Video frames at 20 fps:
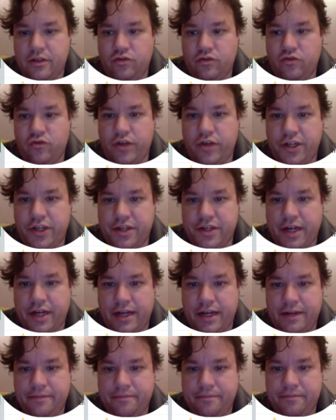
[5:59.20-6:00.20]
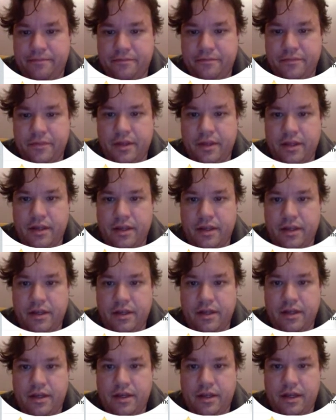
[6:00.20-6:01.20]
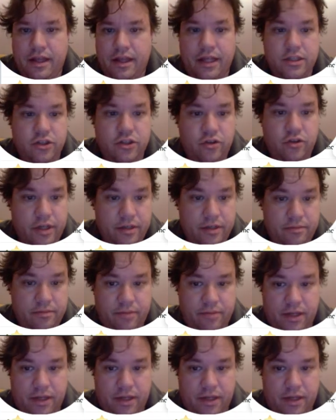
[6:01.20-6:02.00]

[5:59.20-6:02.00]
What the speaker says: to reach 9. And let's look at